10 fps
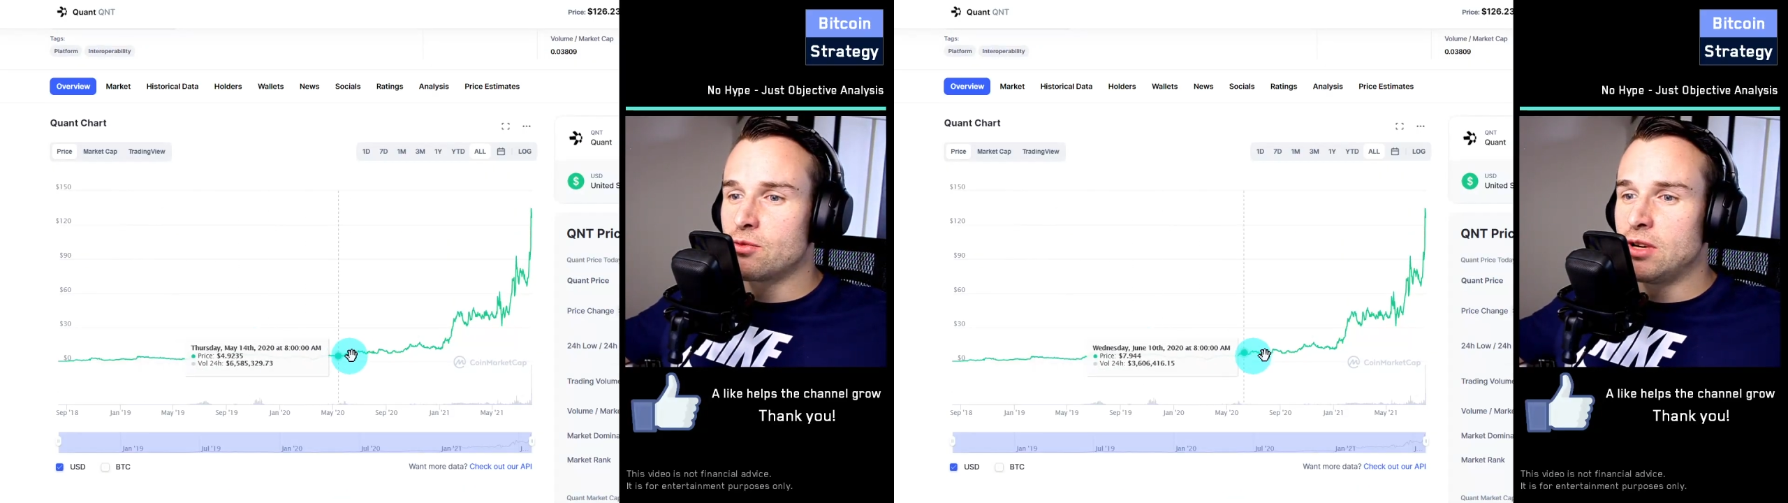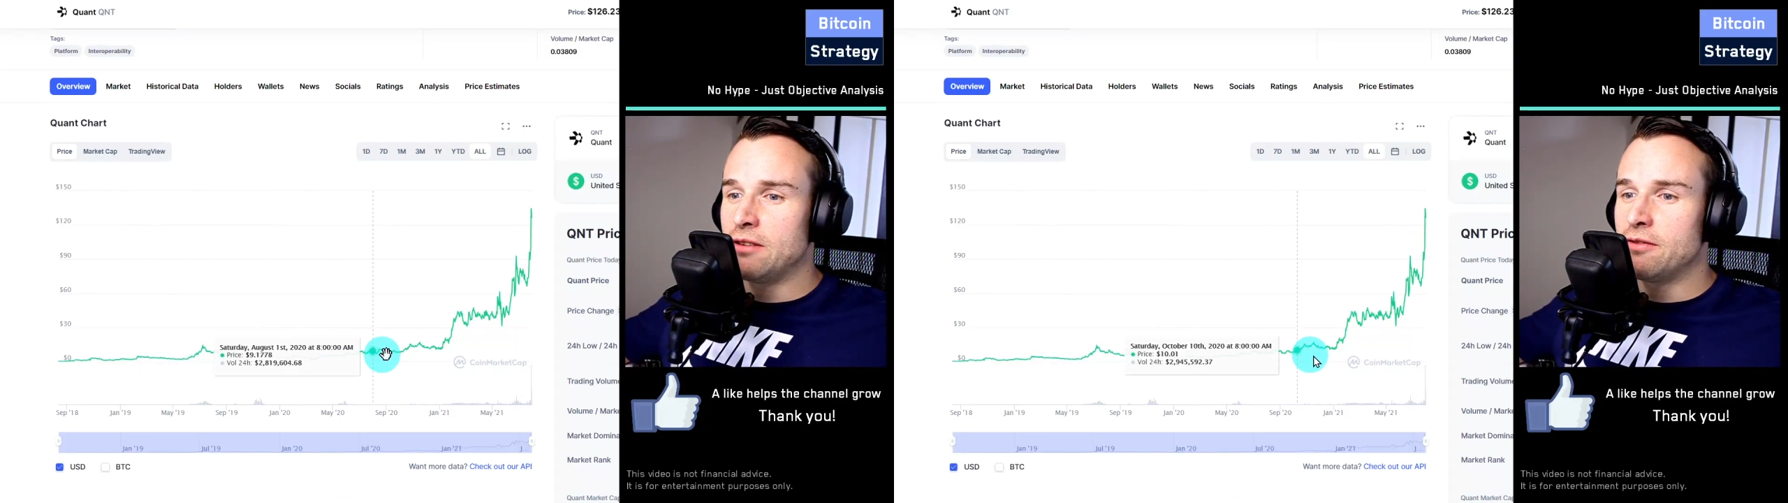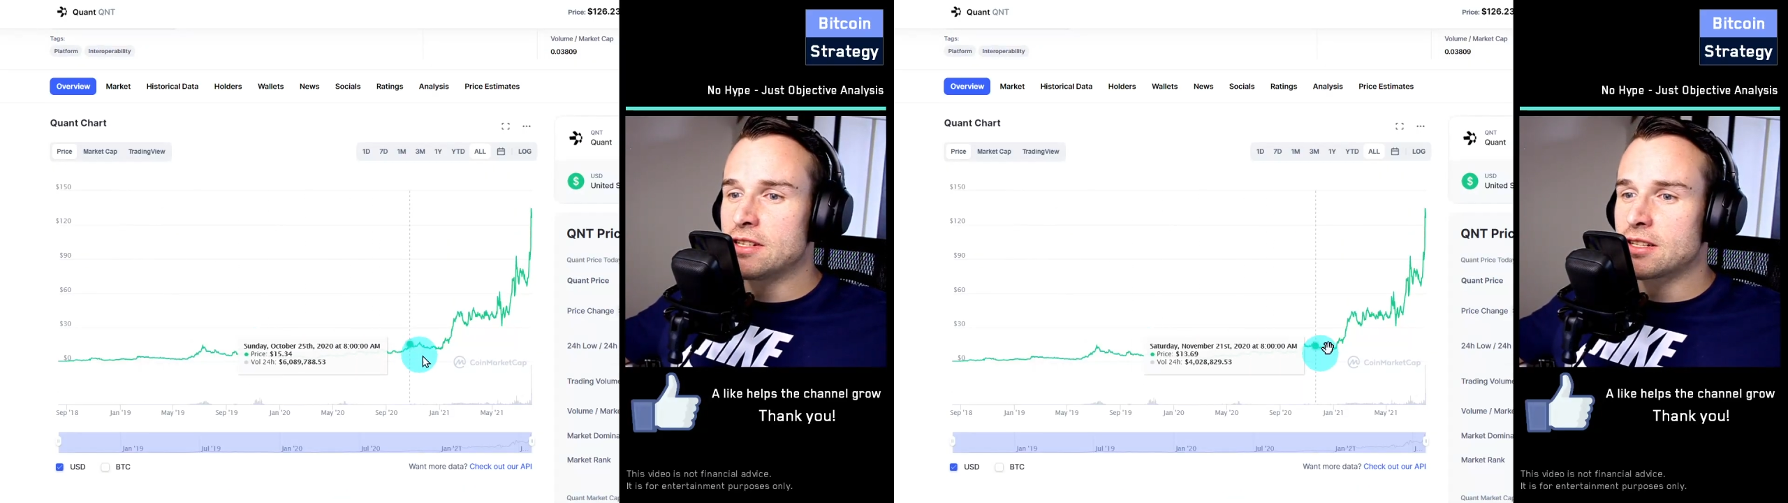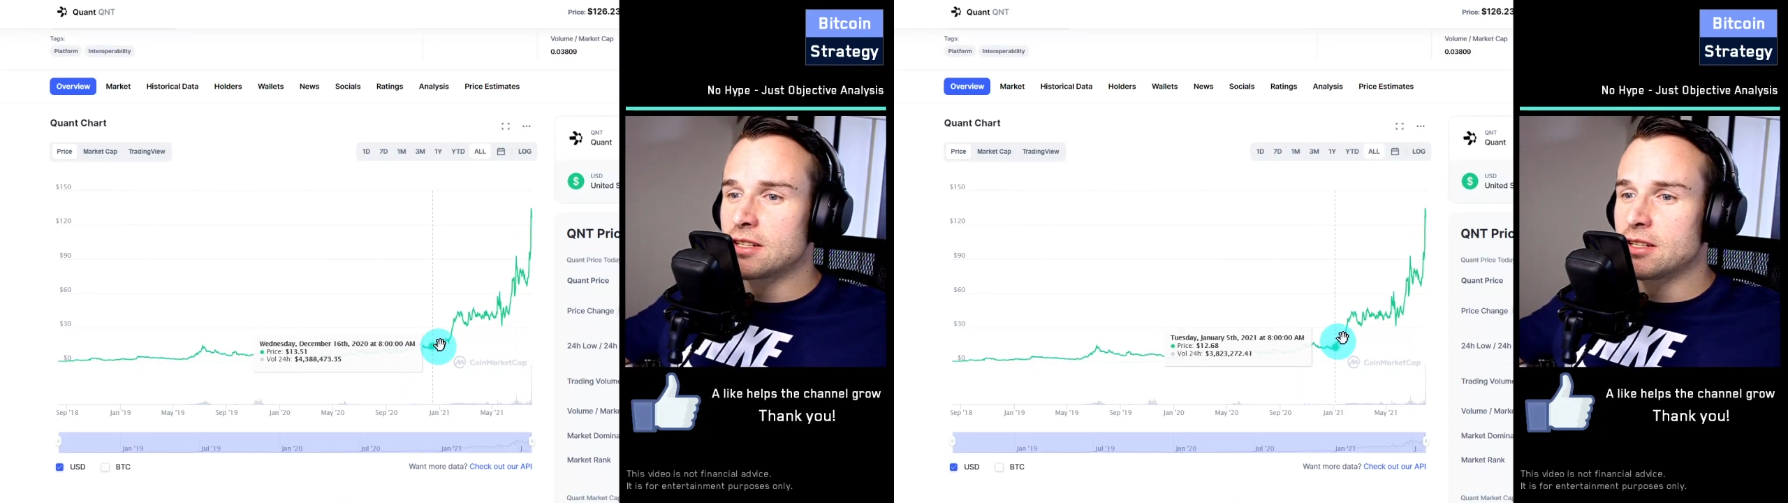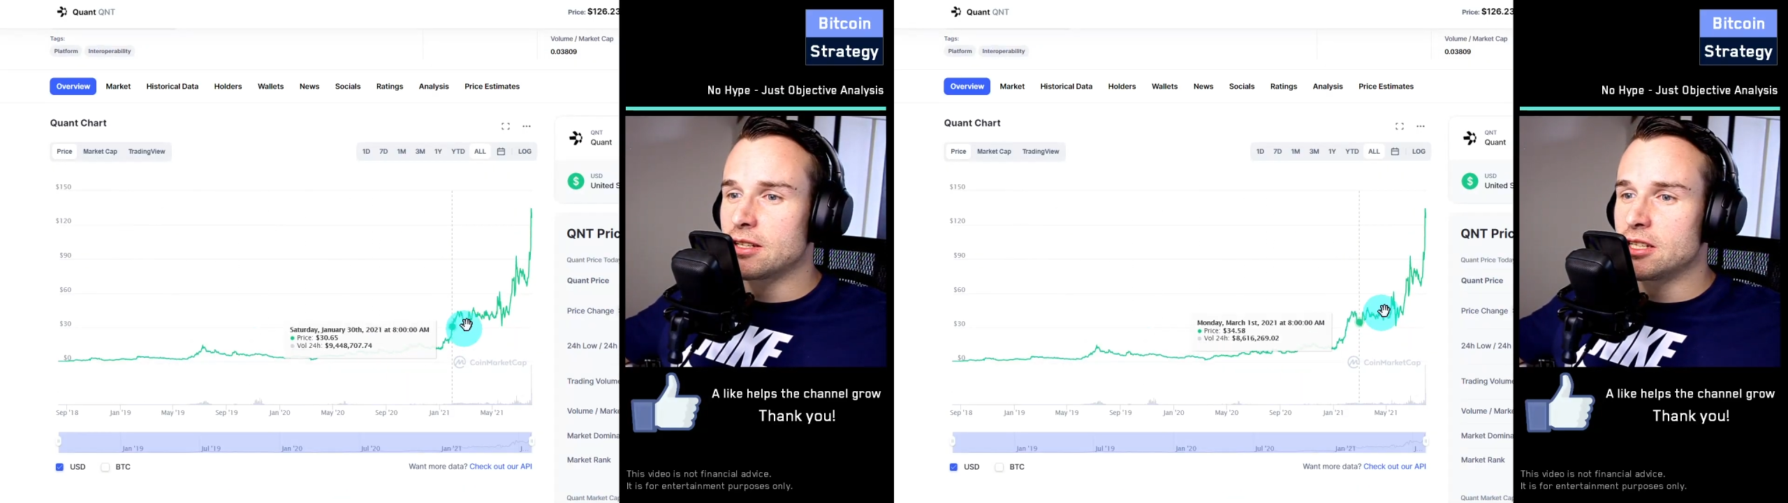
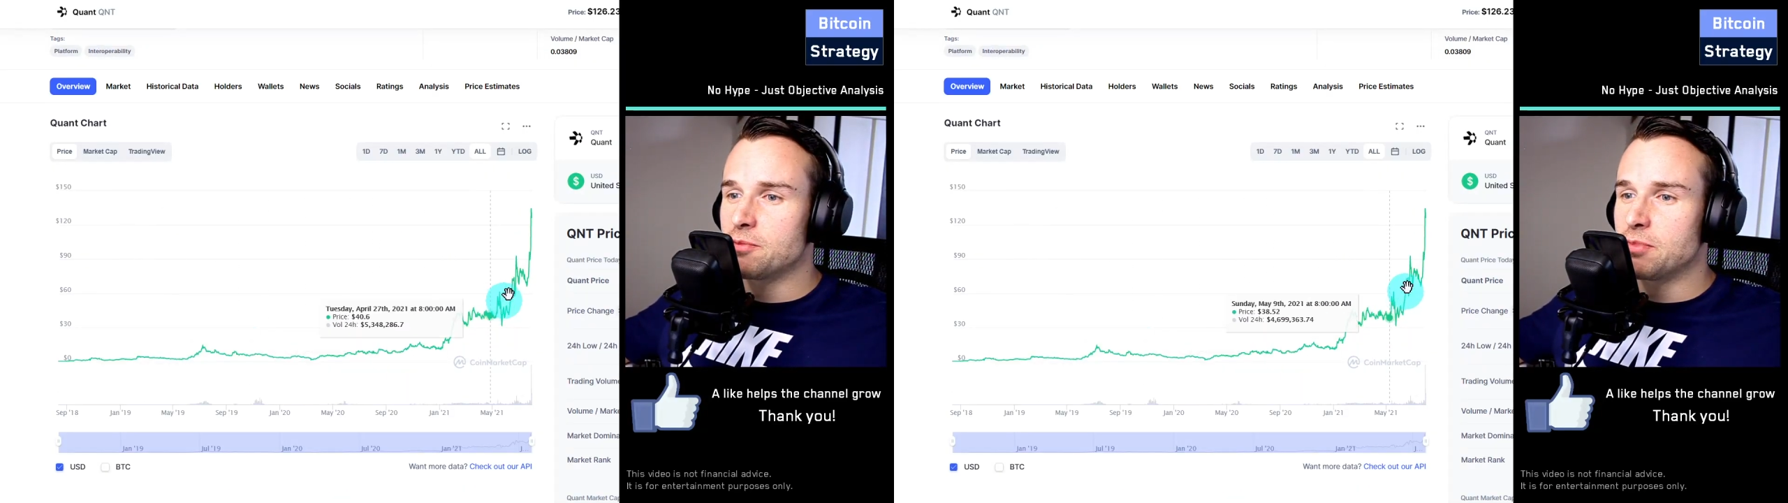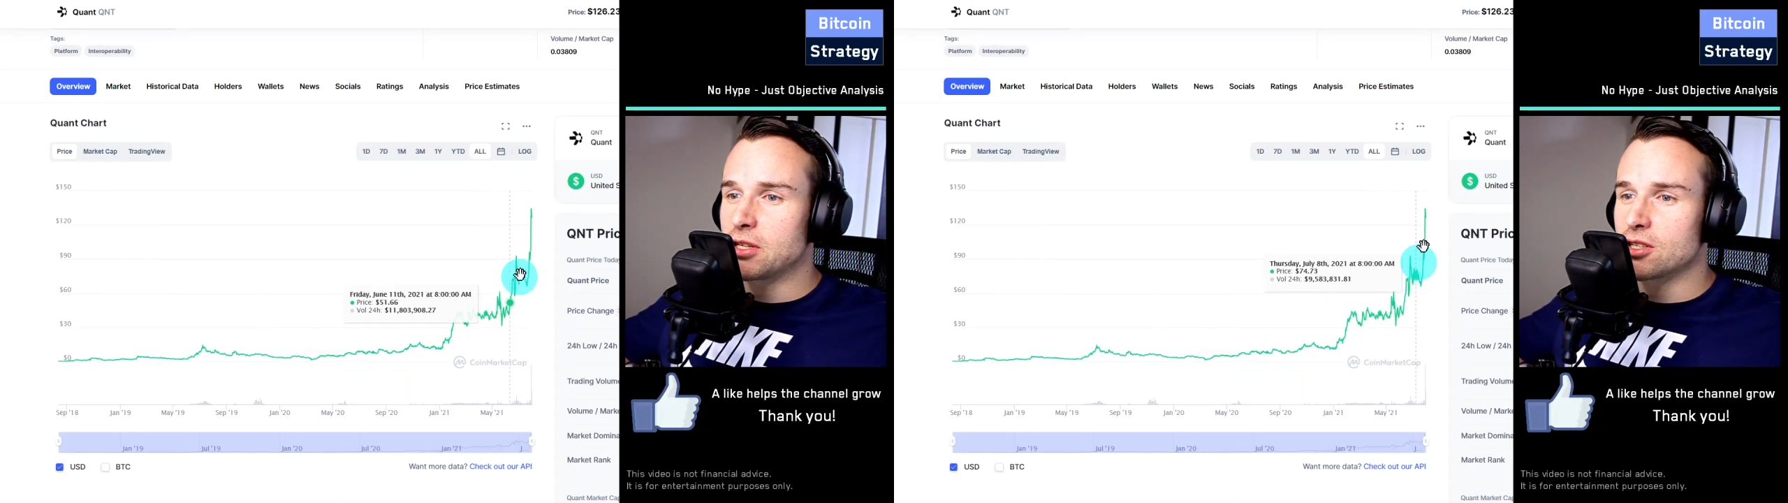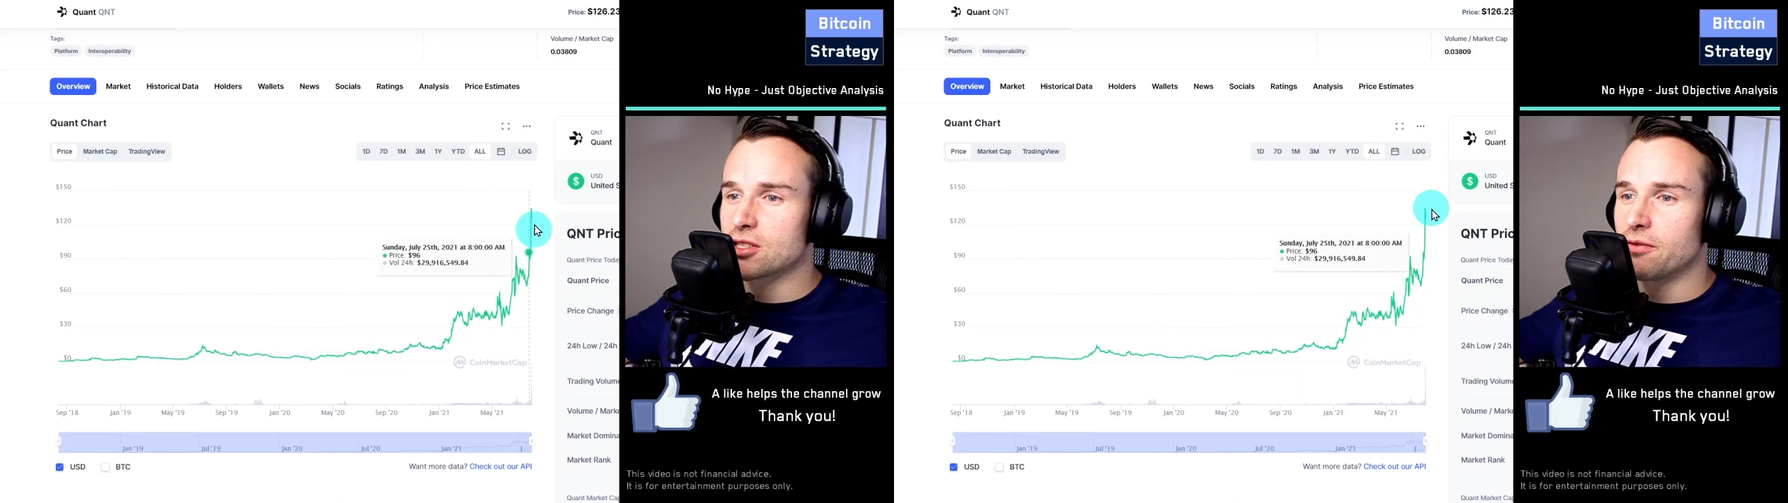revisited is because